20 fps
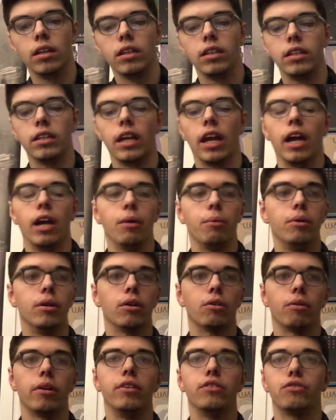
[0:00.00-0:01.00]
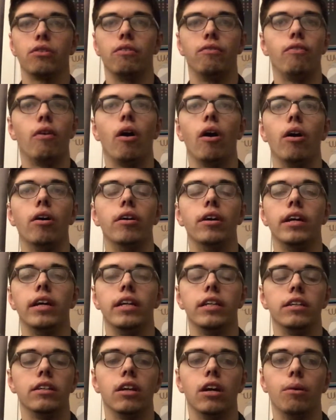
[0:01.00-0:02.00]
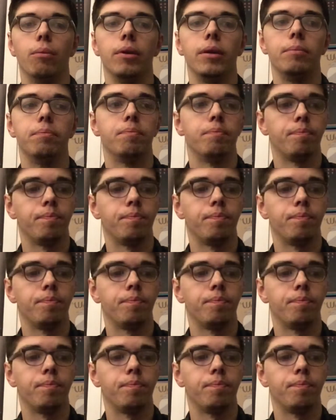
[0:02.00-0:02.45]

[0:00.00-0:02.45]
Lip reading: yeah, it went great so far, and, you know, we